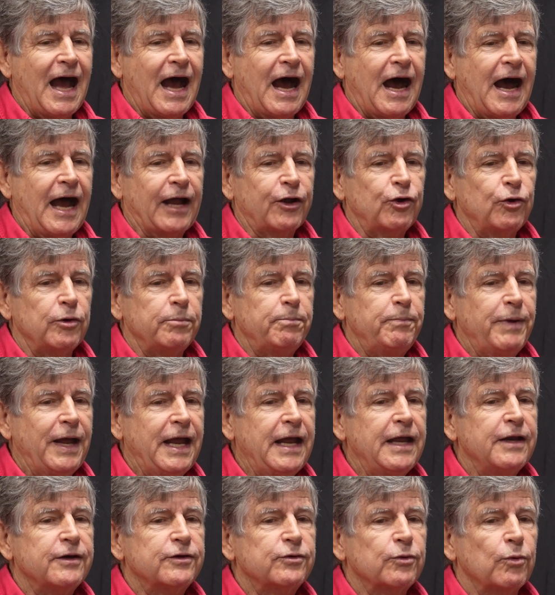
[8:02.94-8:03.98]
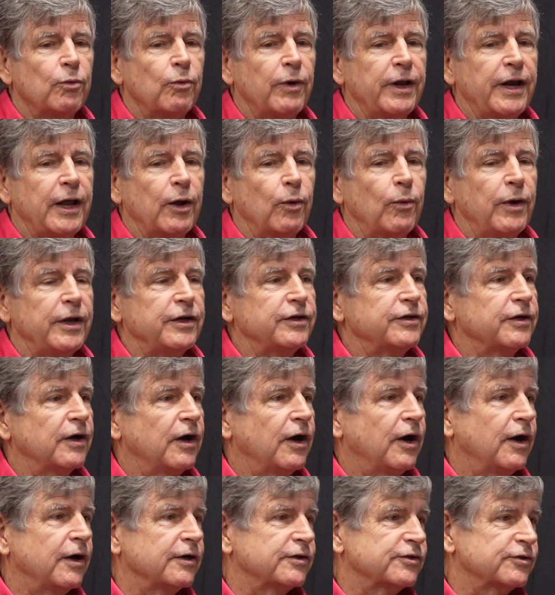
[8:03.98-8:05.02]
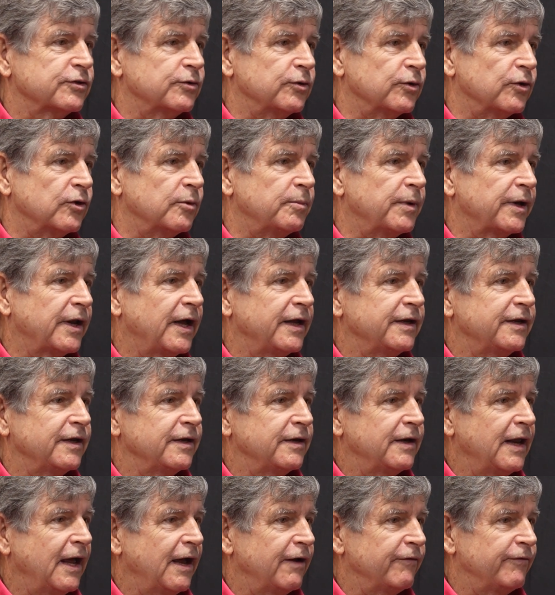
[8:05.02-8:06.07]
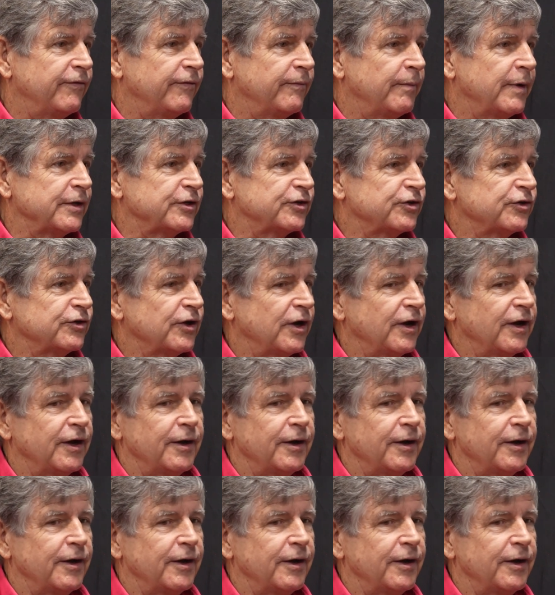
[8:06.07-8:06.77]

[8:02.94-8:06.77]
I could paint when I went to art school, but I didn't have much